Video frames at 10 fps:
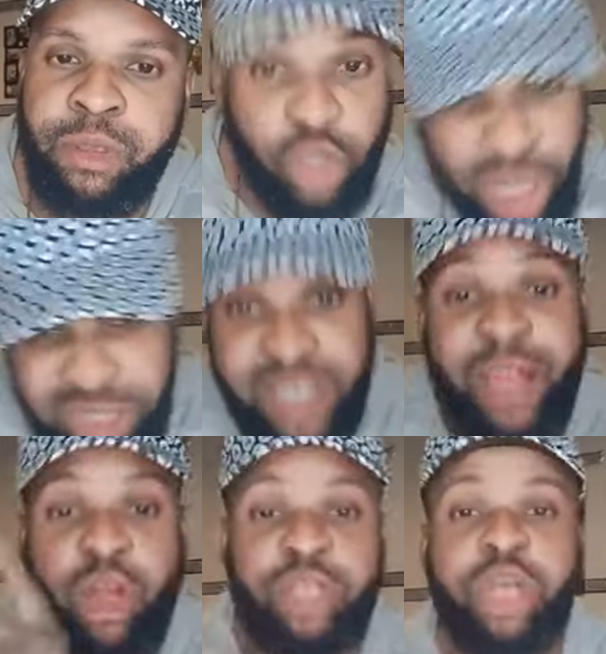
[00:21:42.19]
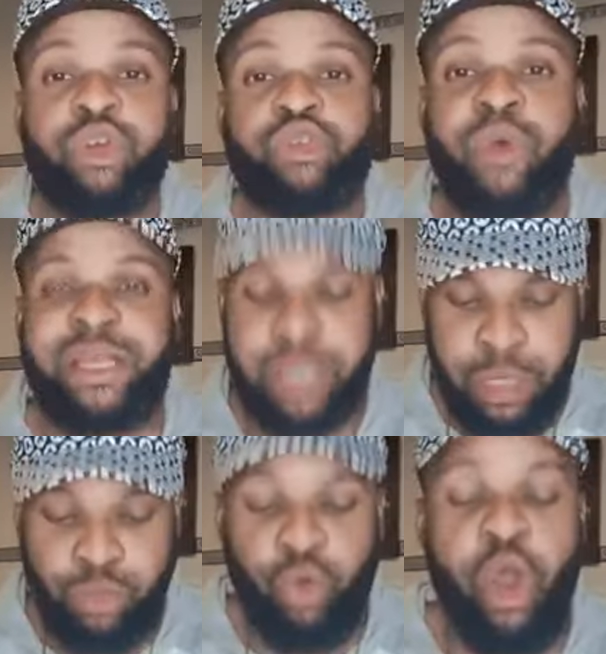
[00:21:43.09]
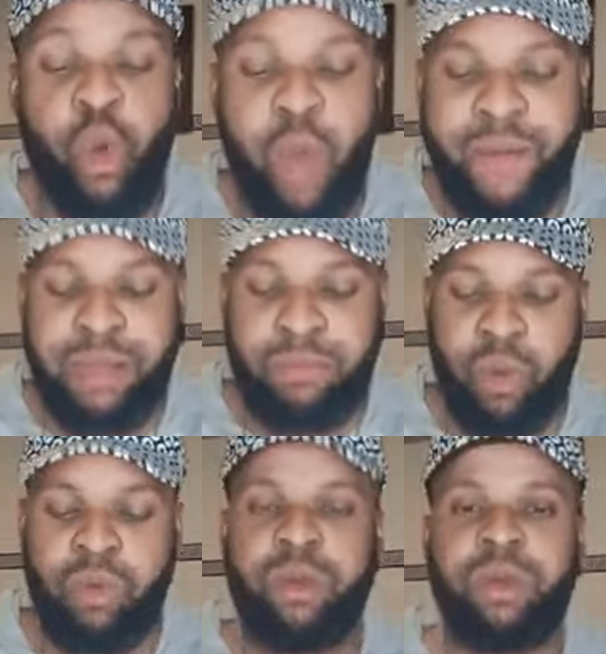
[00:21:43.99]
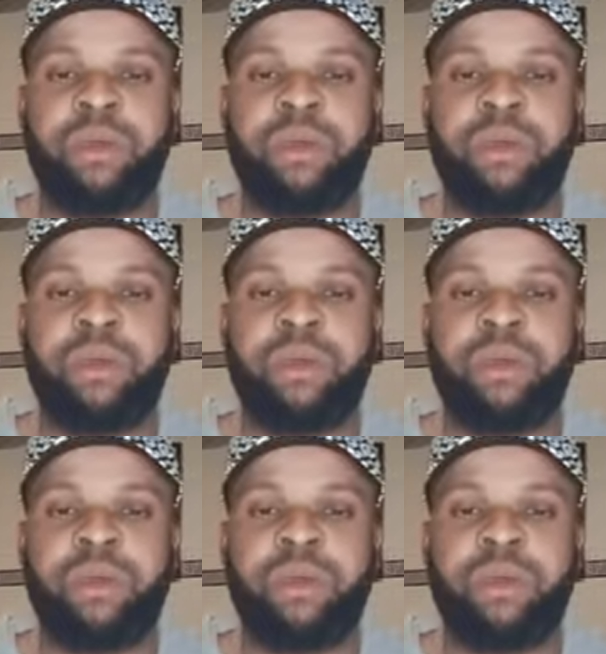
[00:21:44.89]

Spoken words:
You don't see record all those ones. No, Wagmo.